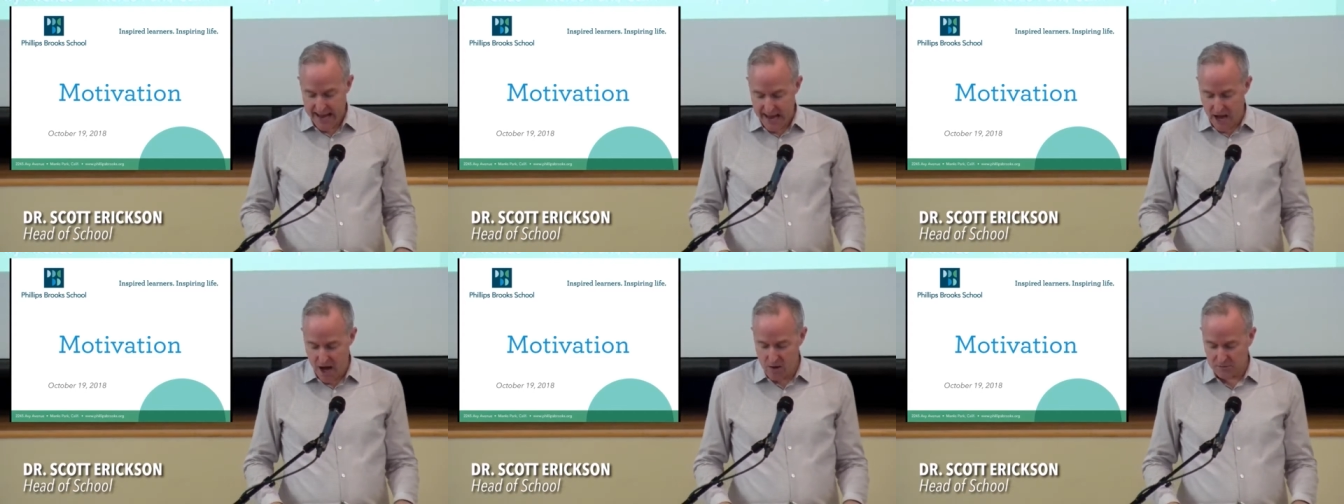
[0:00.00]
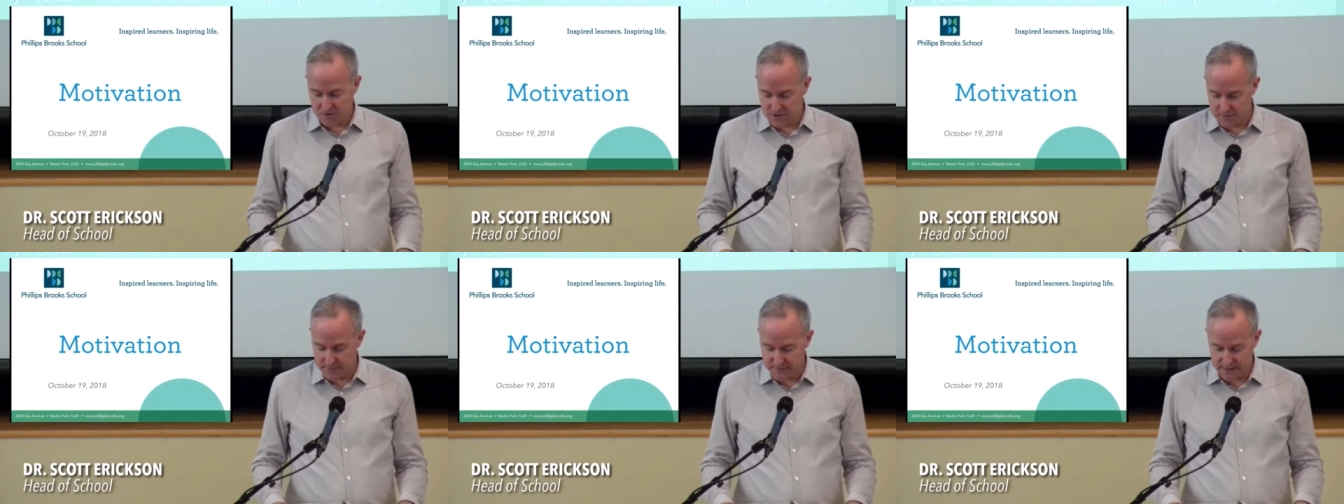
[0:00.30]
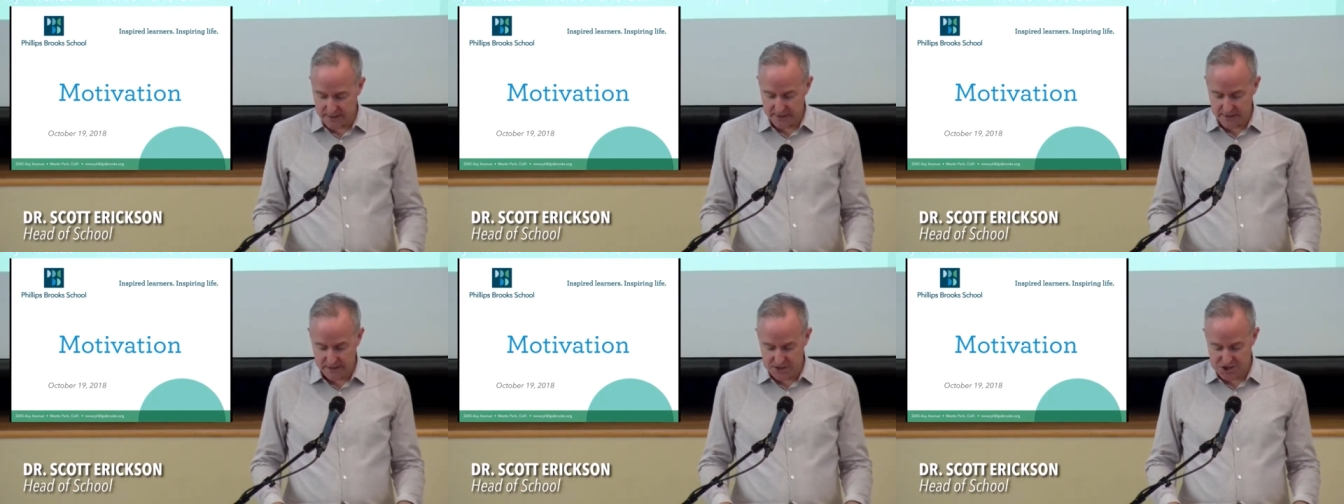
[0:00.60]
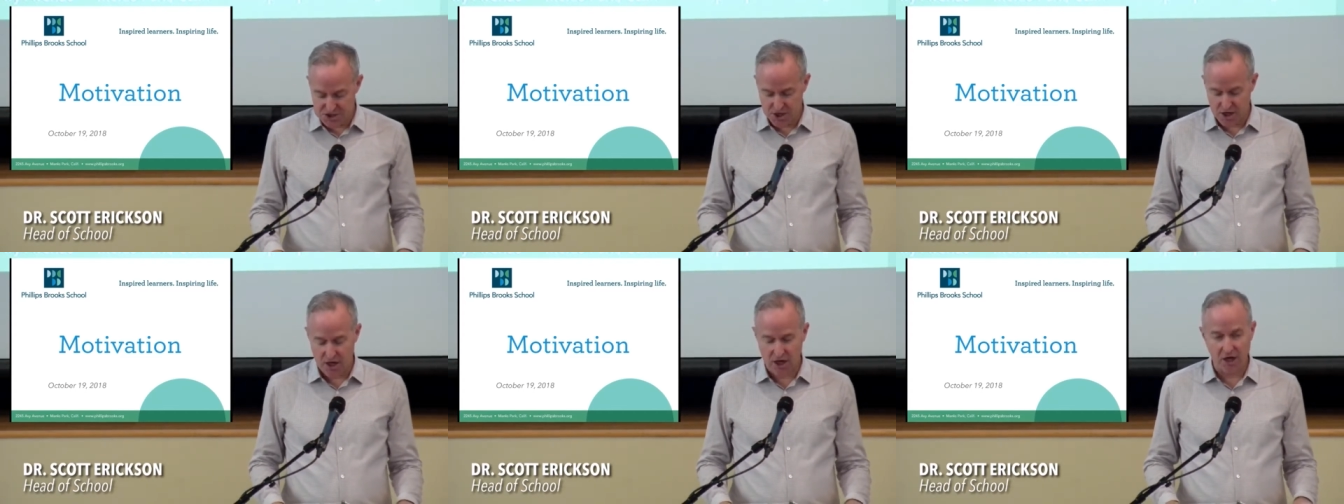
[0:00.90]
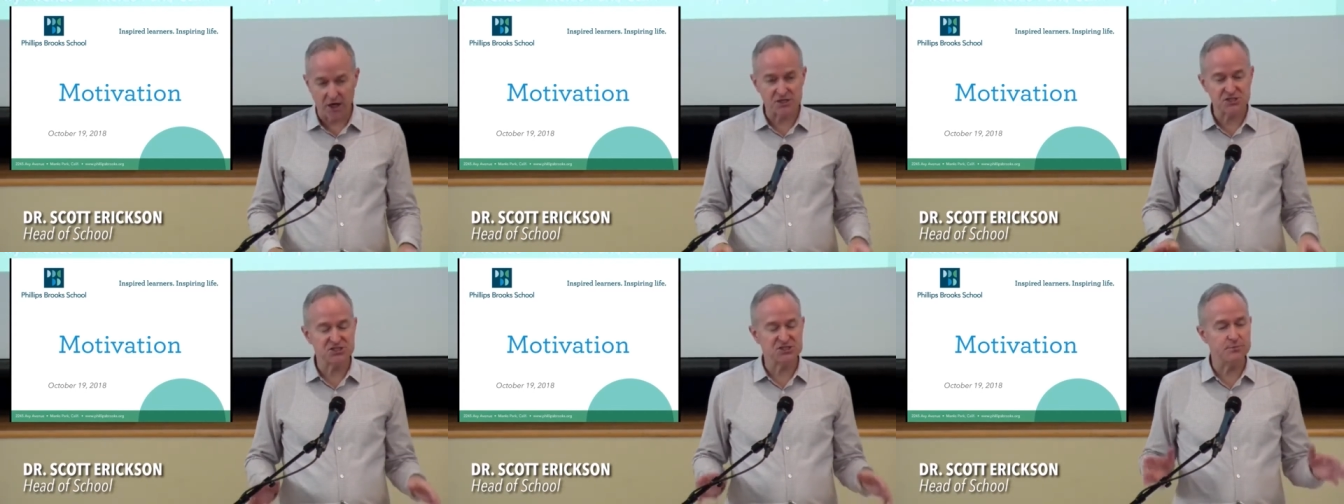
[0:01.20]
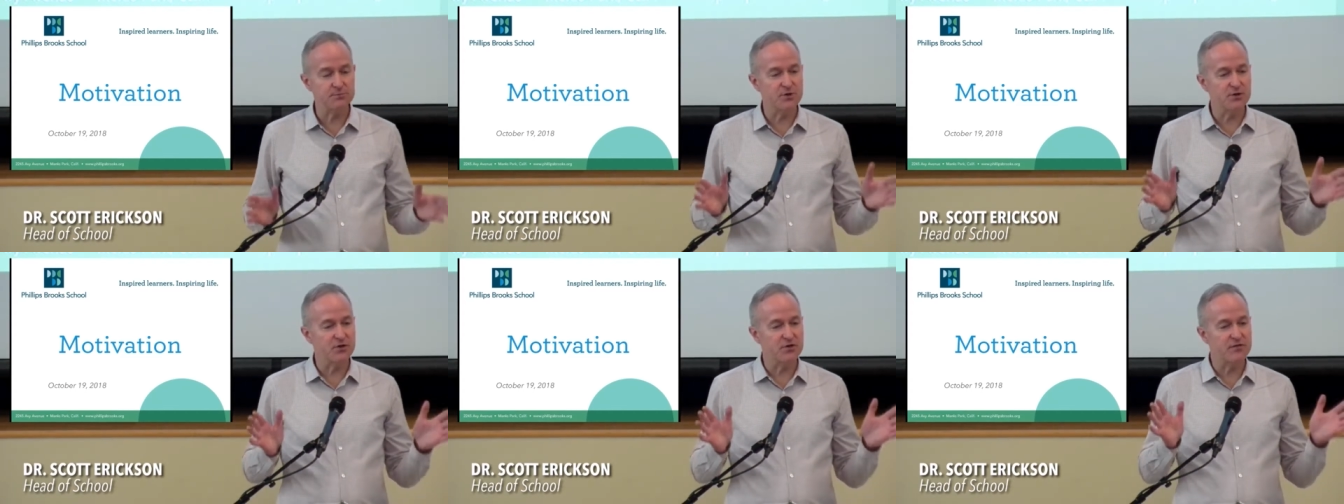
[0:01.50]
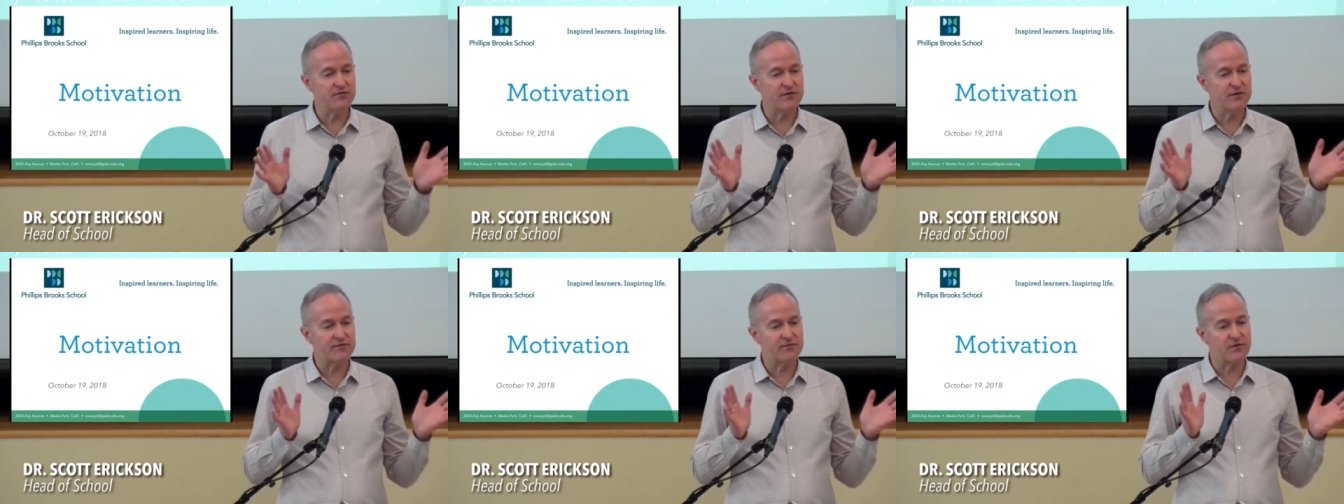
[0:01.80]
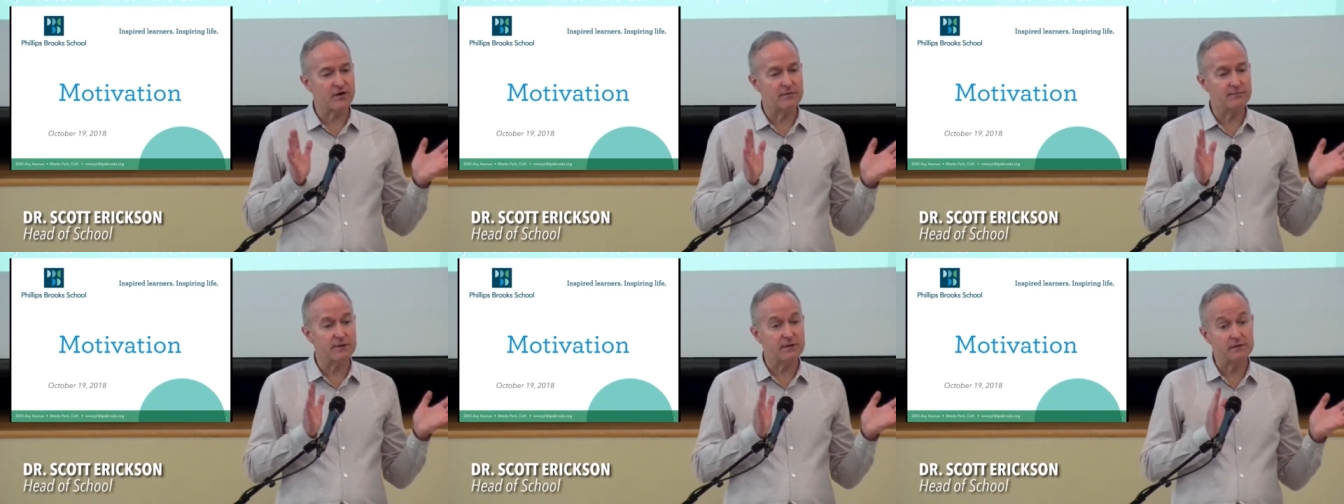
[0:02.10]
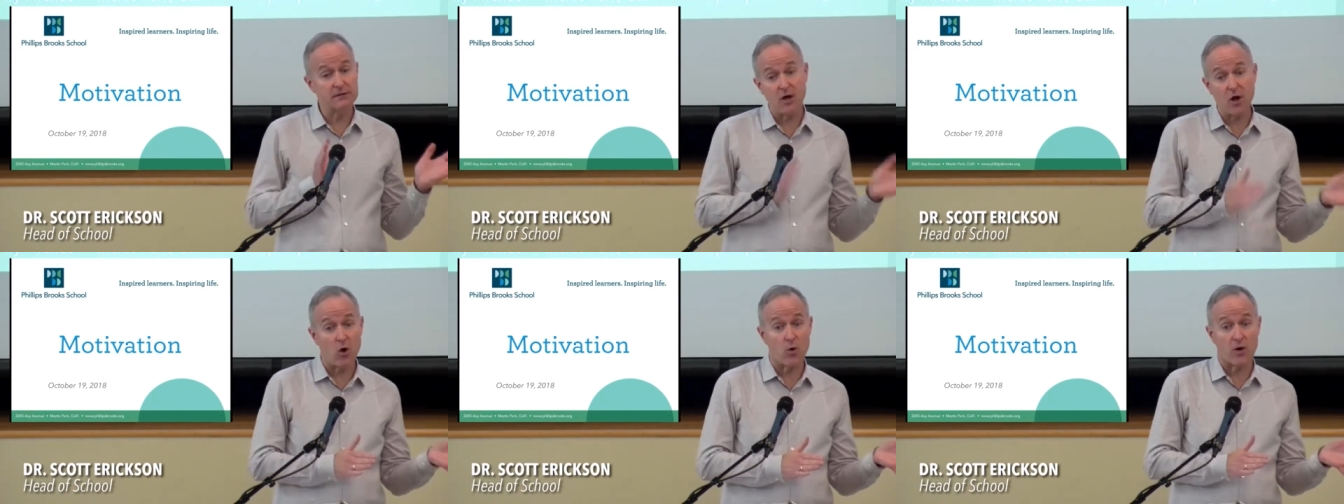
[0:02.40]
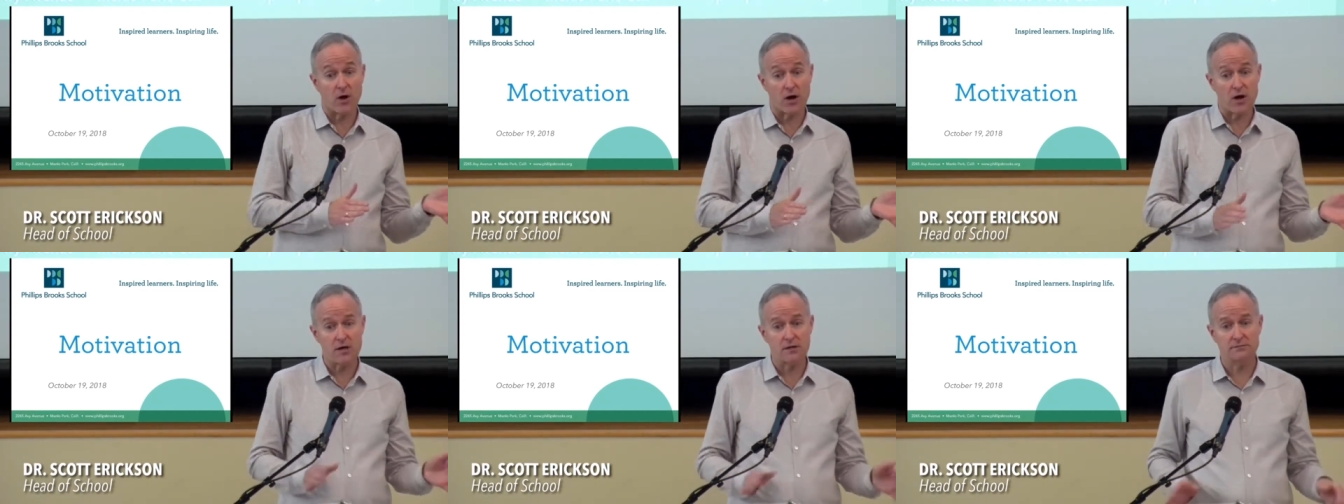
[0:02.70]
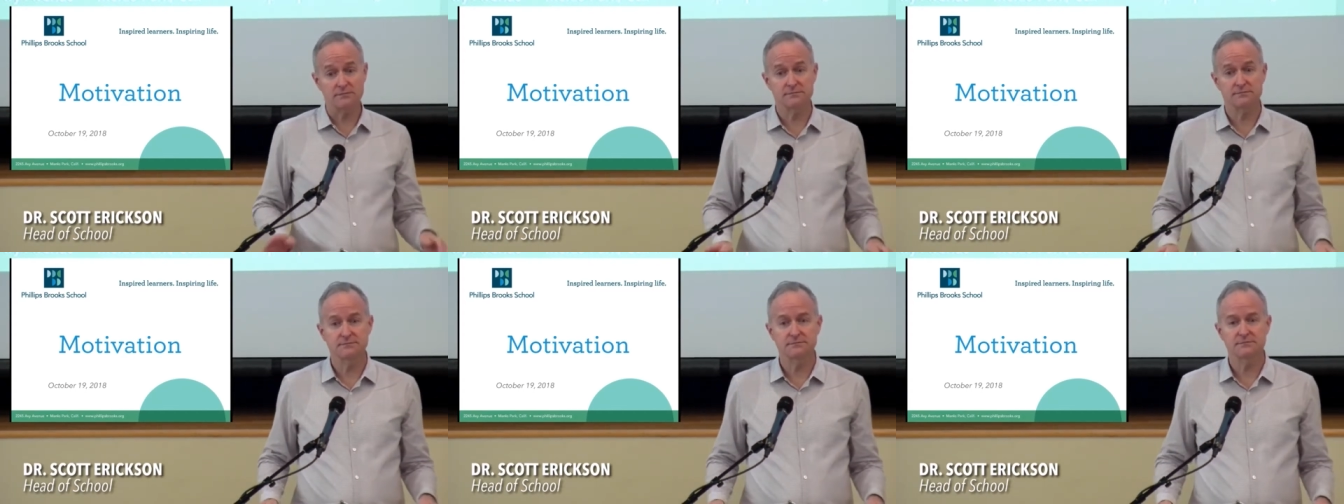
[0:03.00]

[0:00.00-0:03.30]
how to be in charge to move from lower